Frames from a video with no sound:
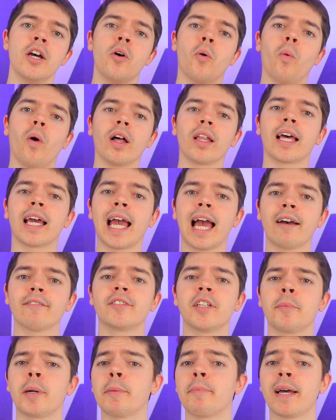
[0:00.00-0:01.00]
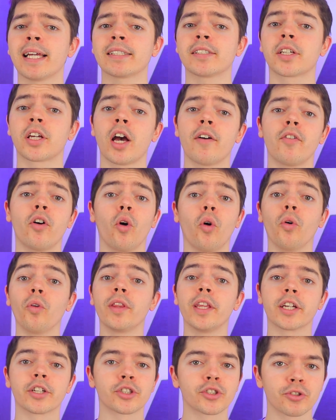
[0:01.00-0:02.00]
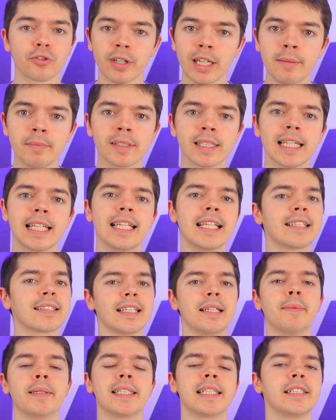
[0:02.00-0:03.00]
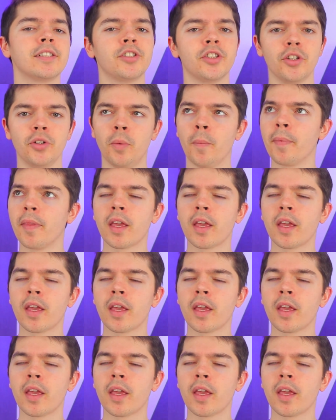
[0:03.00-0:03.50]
While I have done my best to cover all the extremes, it is limited to